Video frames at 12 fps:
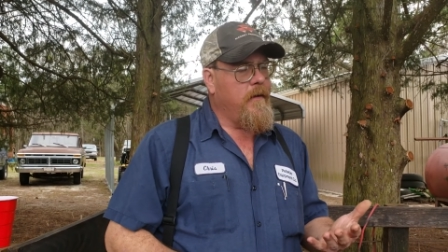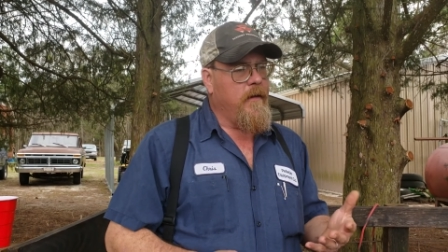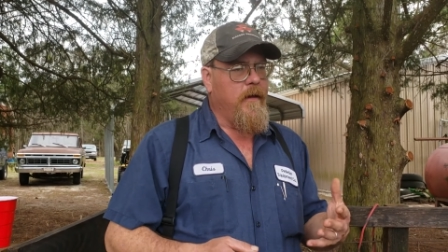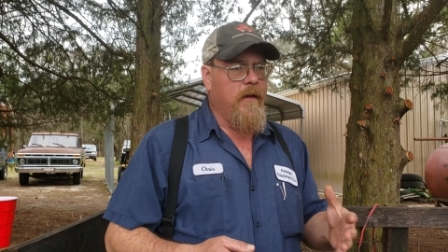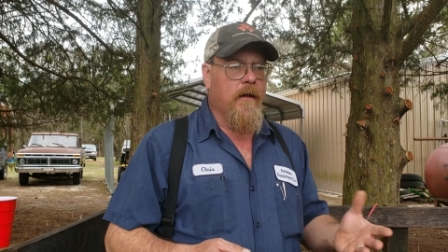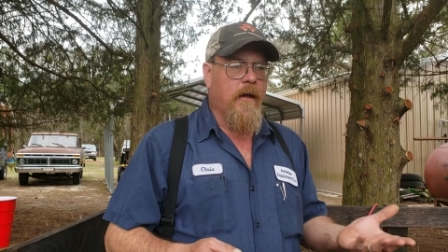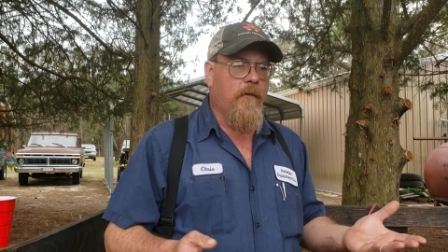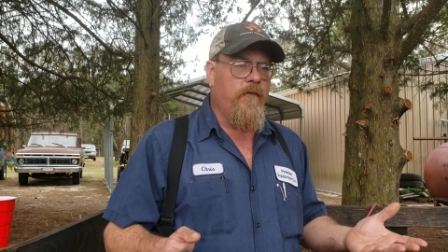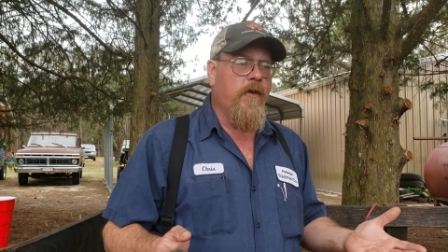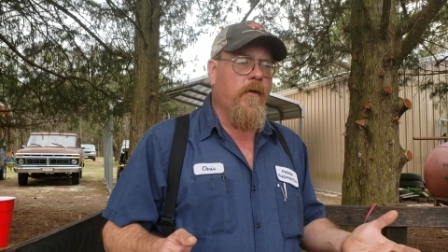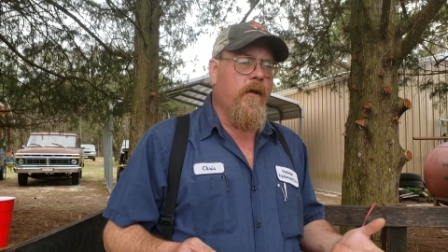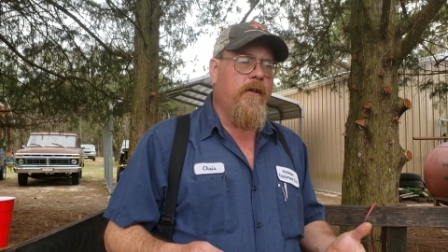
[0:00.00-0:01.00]
you know, a
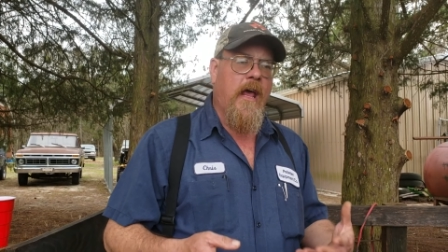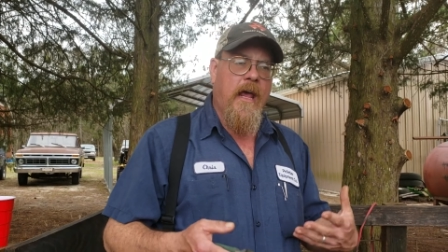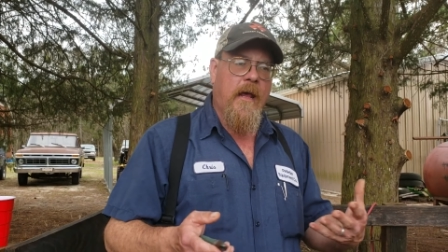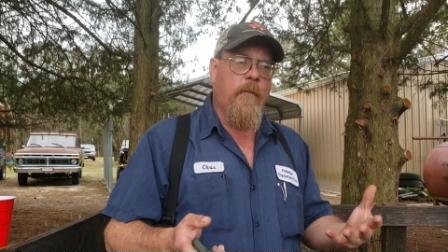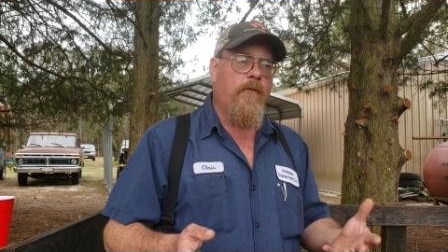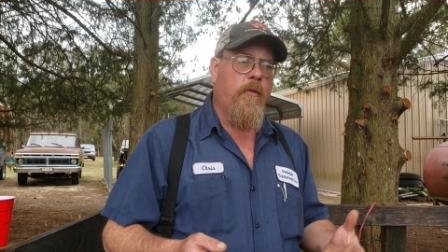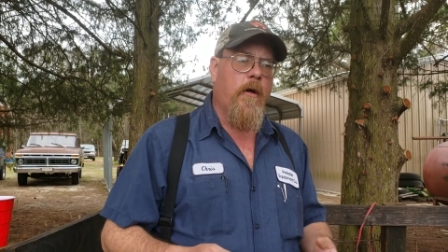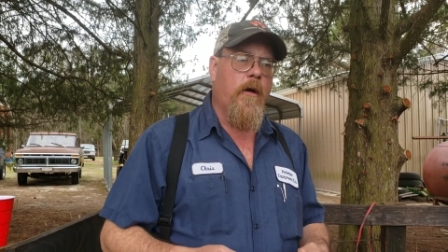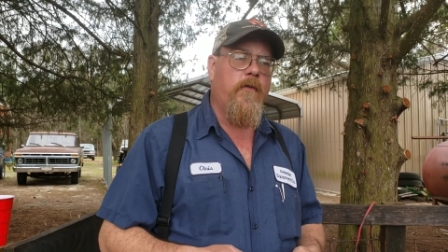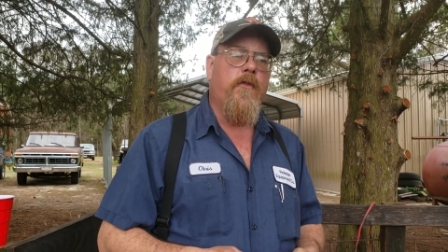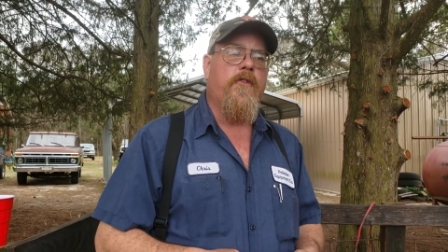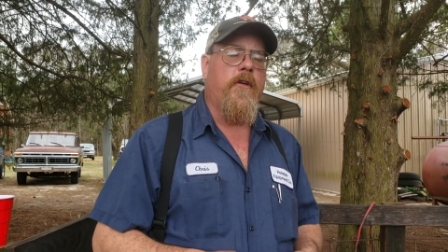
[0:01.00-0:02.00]
few of the
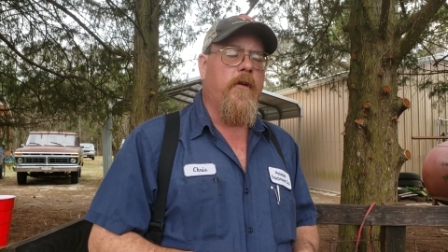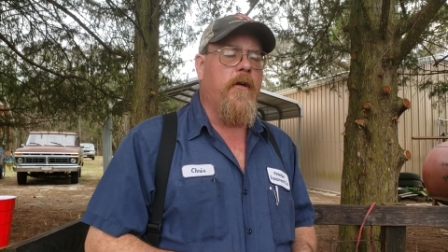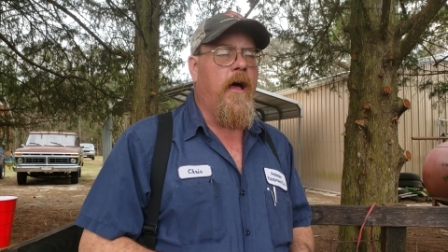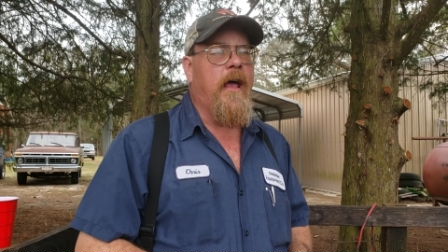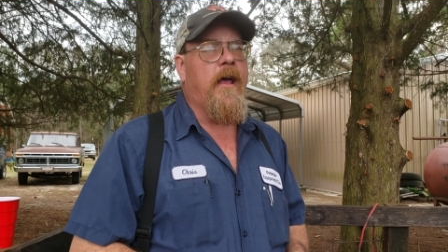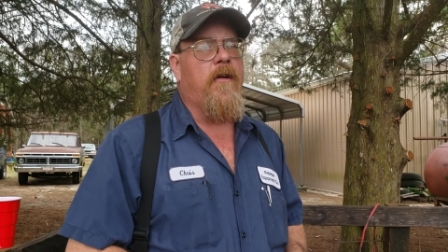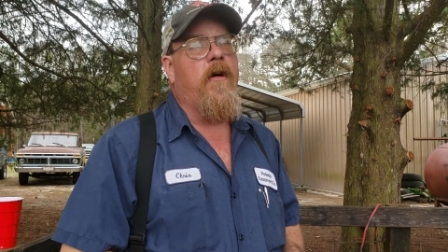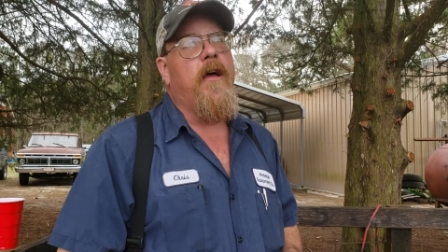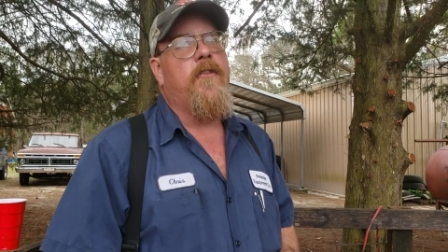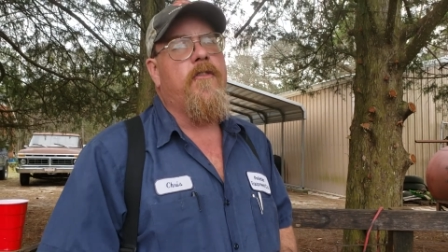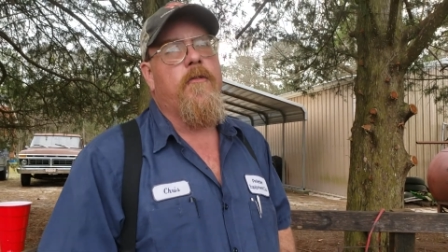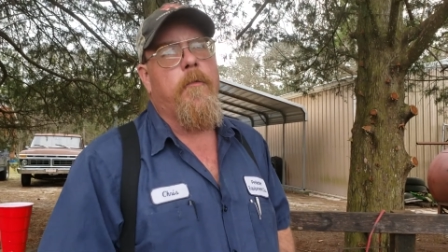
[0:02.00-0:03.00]
Tamworth was a good
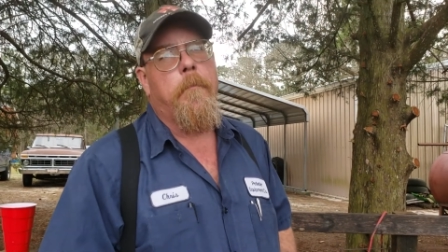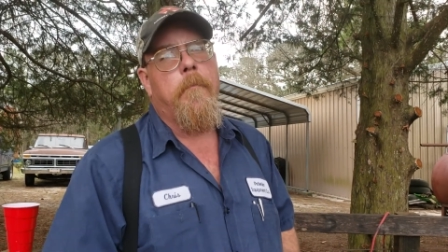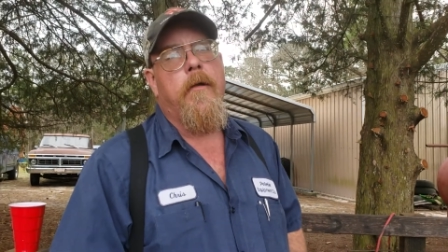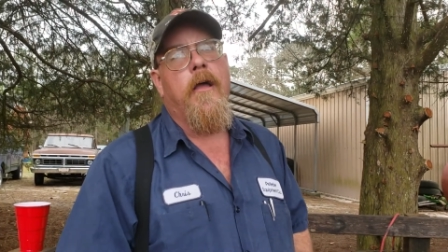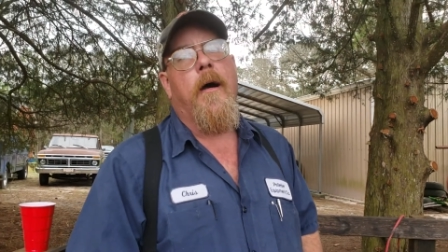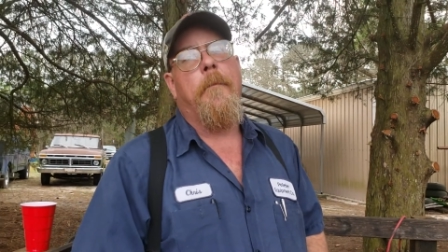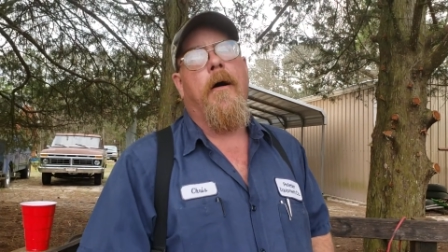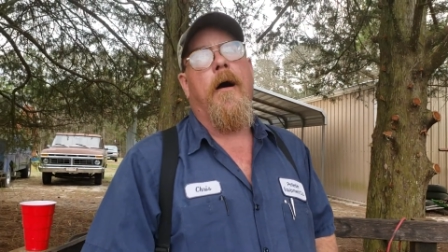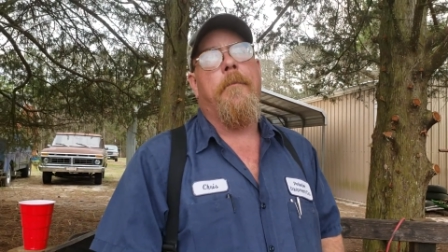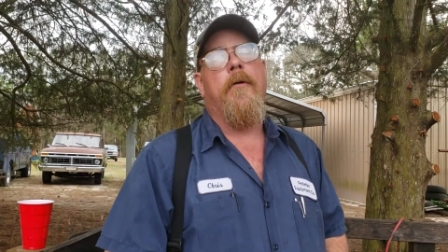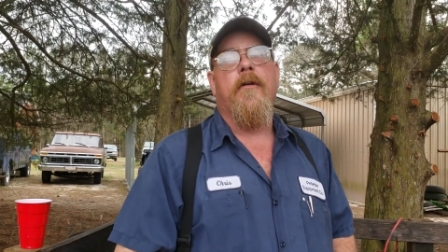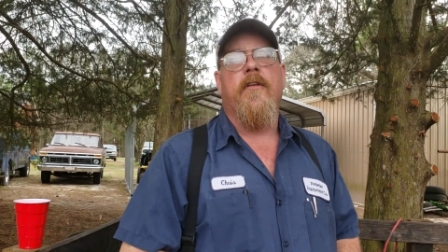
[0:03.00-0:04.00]
Landraces were, got
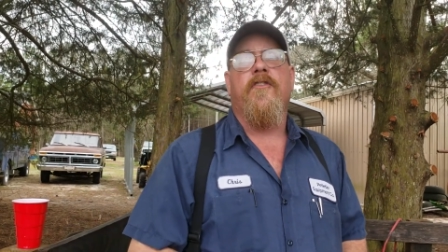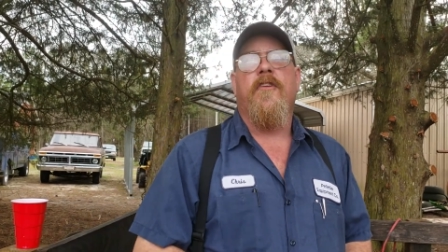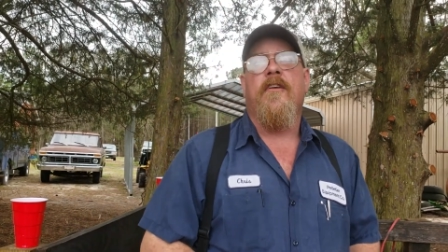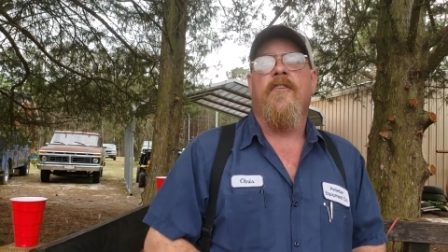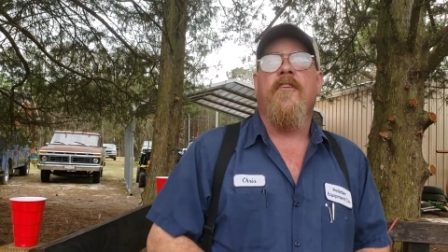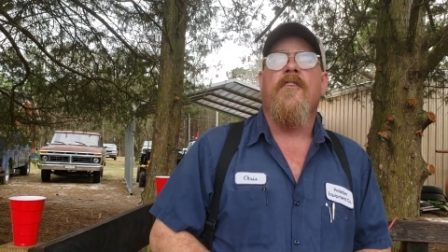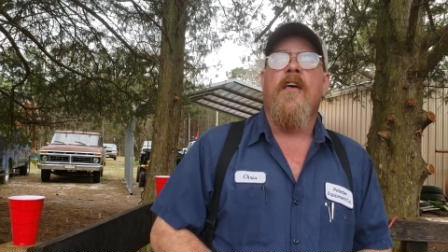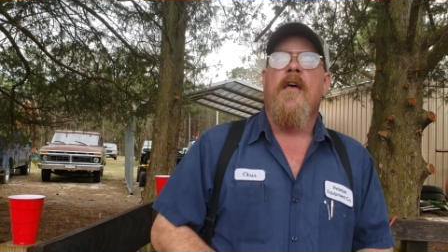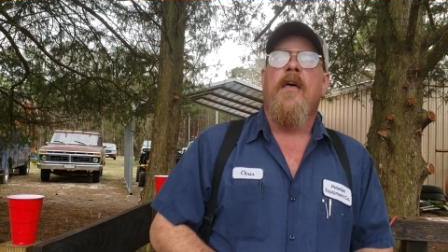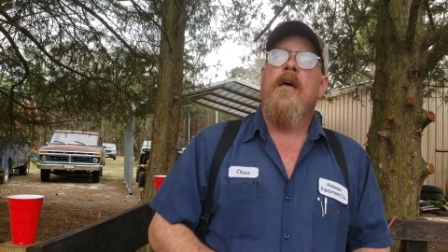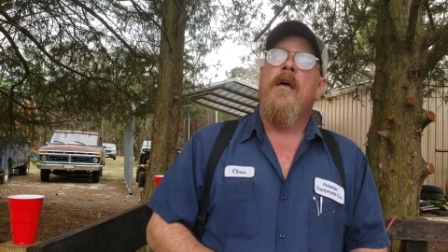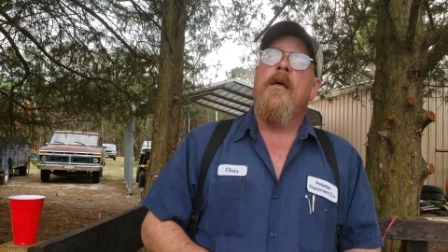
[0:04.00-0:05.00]
popular in the 60s.
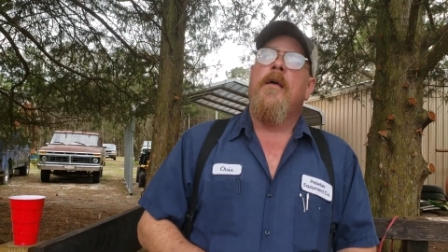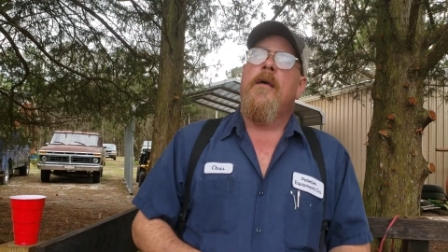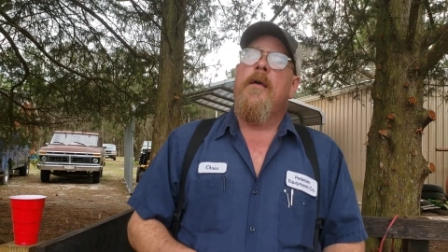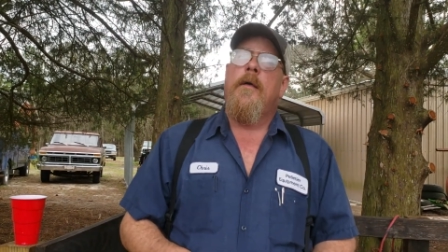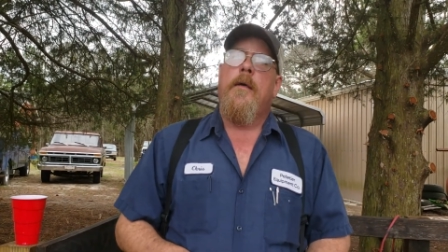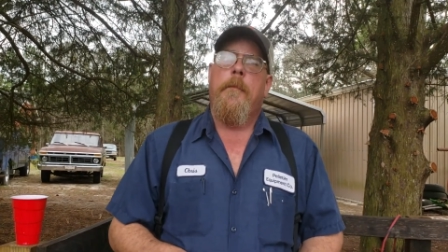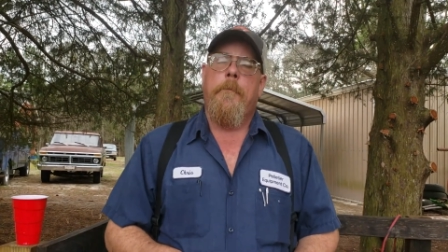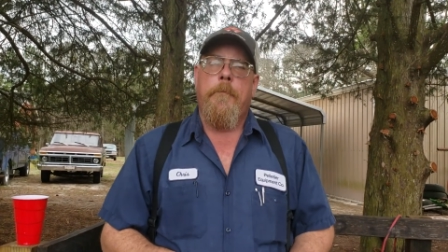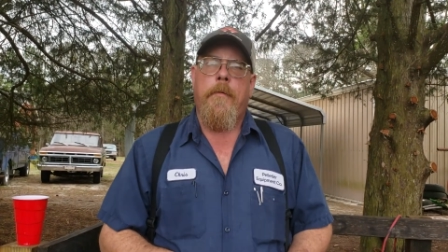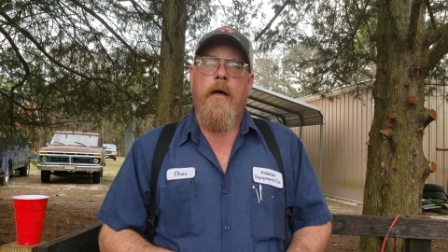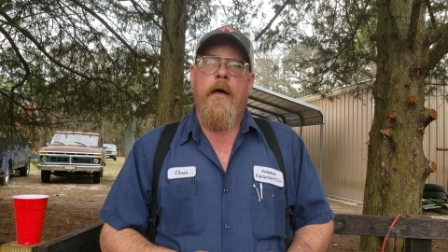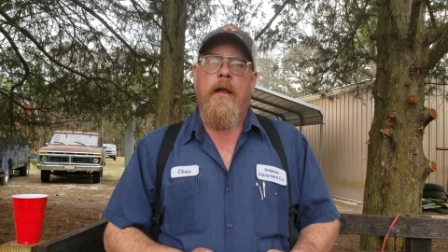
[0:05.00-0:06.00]

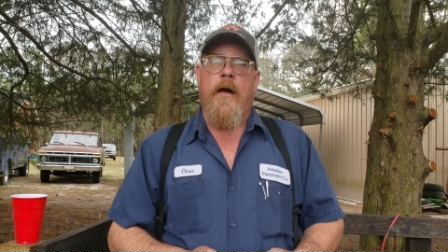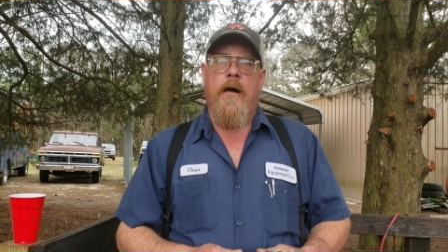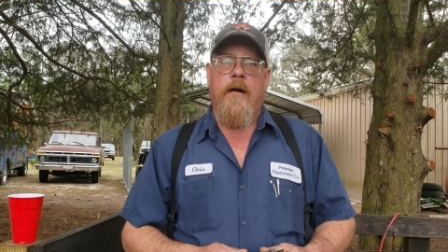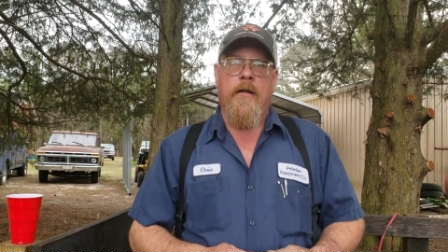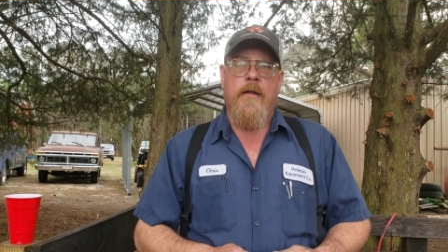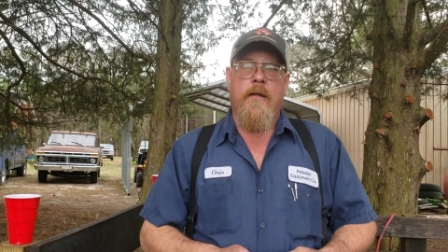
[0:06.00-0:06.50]
But uh,